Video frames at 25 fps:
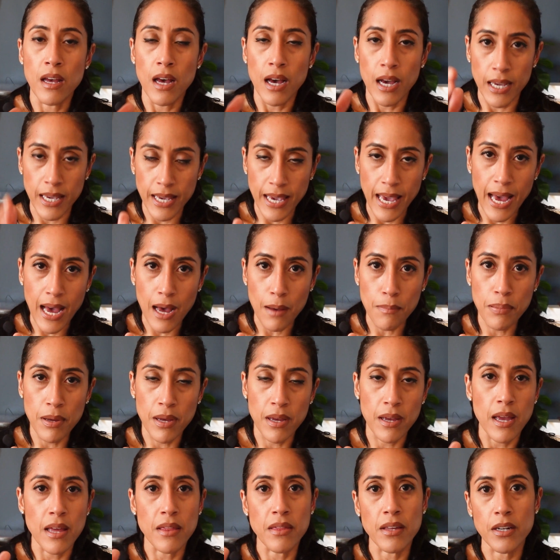a gap
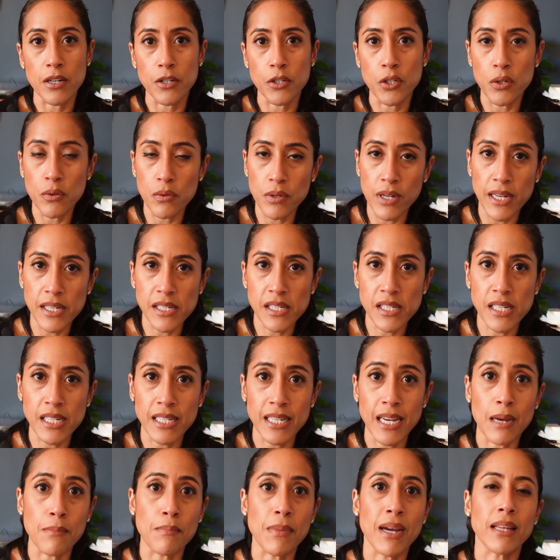and then a two day
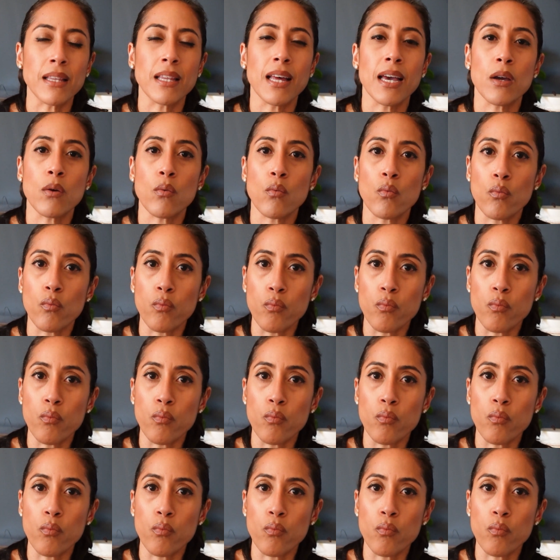stay, I might like